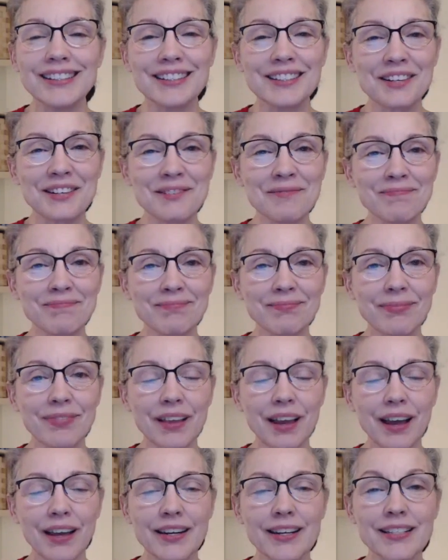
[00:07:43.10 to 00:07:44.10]
So,
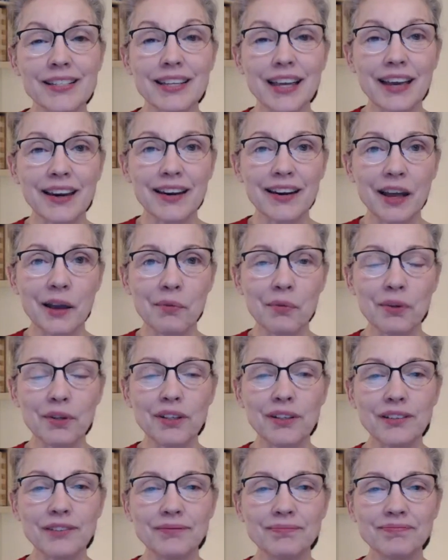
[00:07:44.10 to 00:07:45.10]
I decided I
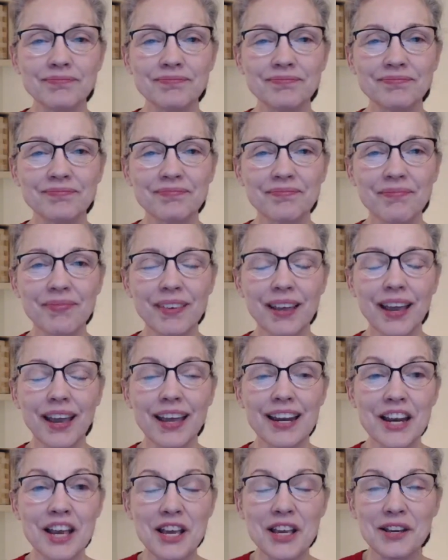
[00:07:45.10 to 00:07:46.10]
would.
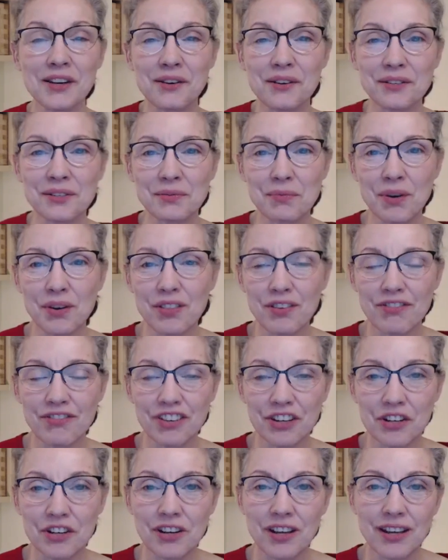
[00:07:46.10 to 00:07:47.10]
And here's where the
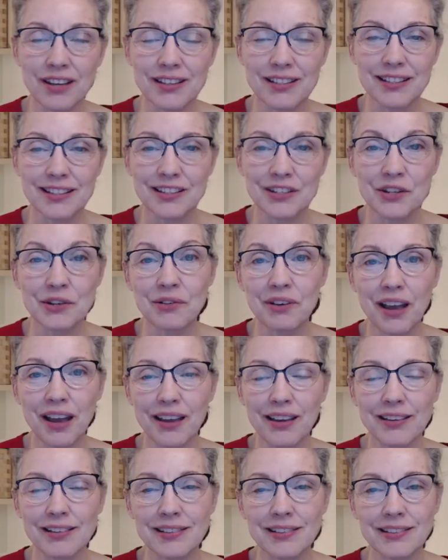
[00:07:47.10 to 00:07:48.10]
fear kicks in, you
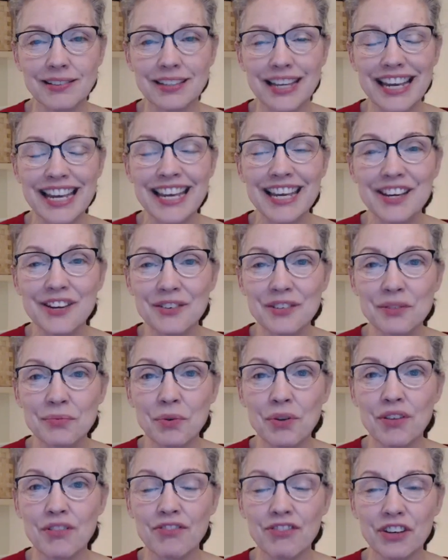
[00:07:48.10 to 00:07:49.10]
guys. Here's
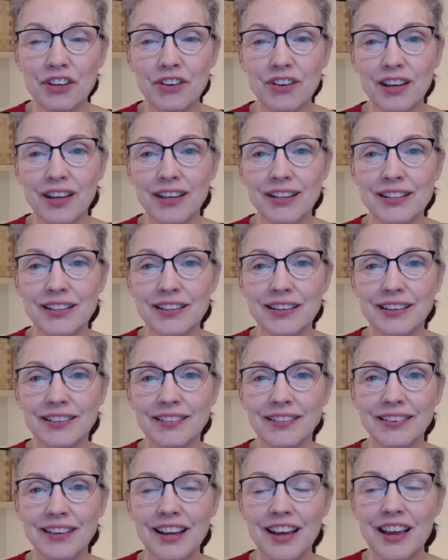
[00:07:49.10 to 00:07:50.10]
where the fear kicks
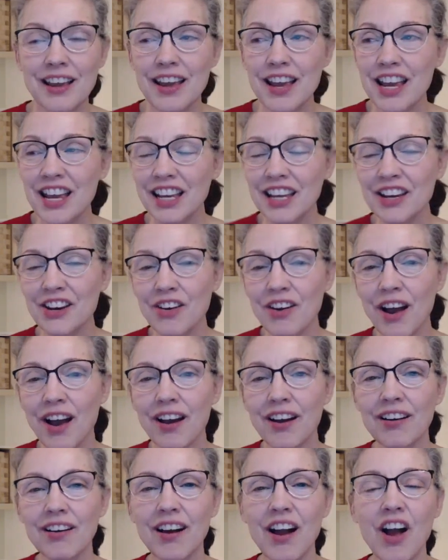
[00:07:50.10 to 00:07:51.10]
in. Here
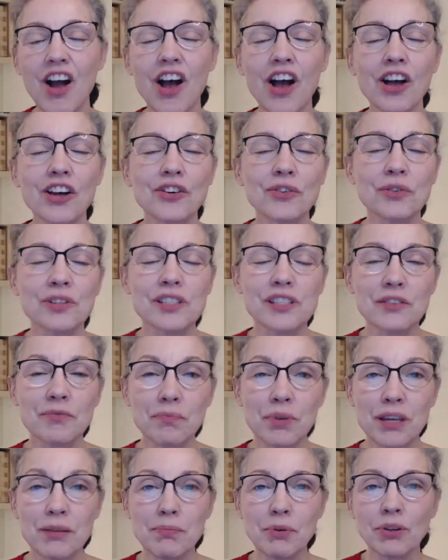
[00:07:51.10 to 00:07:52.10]
are hundreds of
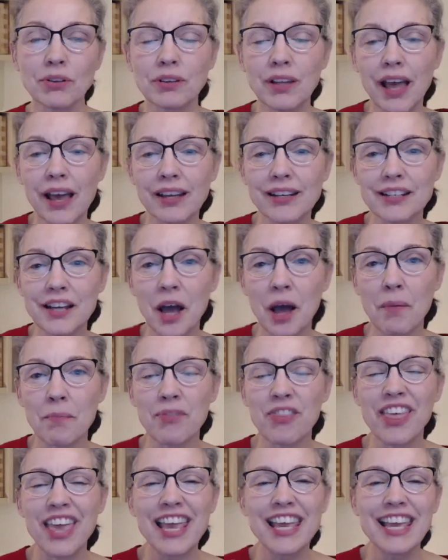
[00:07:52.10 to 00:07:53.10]
people lined up.
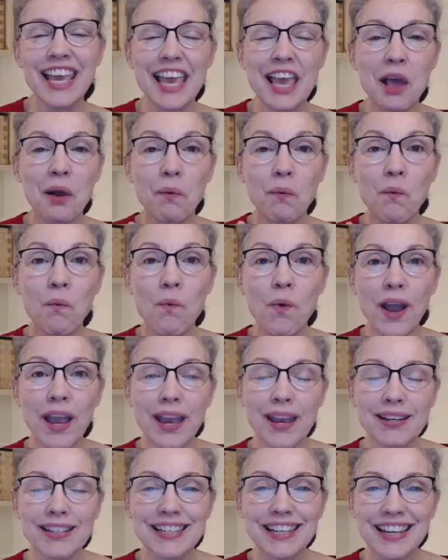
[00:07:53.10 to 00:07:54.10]
They can't
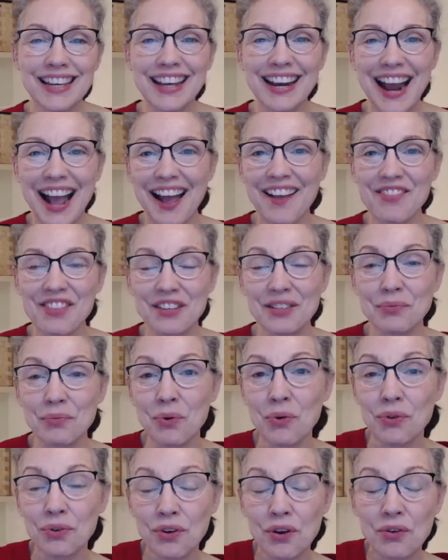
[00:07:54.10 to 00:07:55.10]
wait to get on this
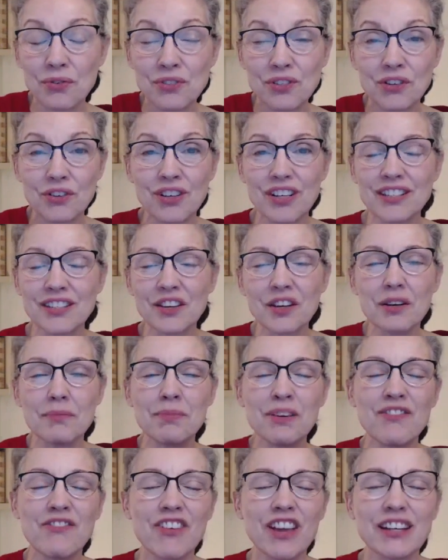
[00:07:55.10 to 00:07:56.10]
roller coaster. It's going to
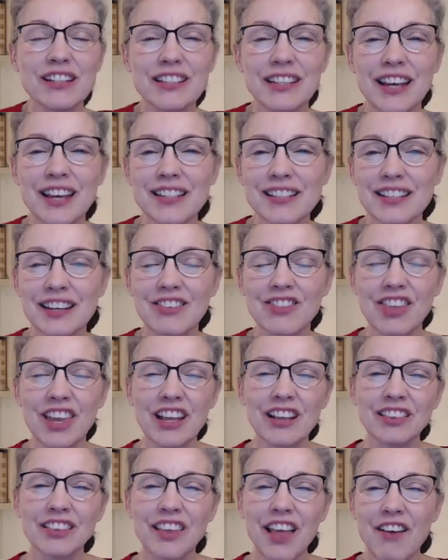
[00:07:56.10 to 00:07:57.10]
be fantastic.
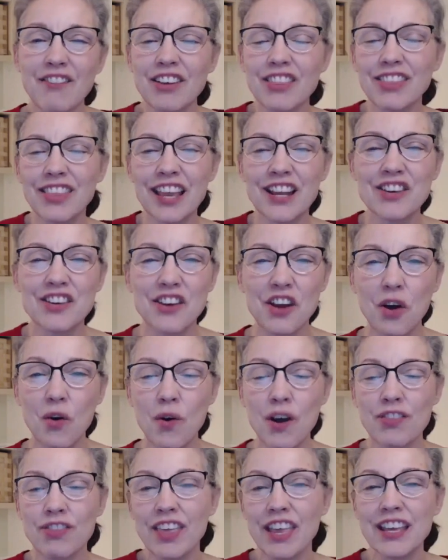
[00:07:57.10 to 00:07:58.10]
They love it. They
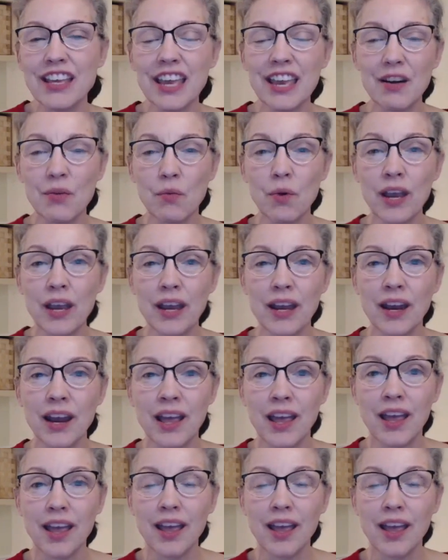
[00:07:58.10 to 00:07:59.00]
know it. They can't wait.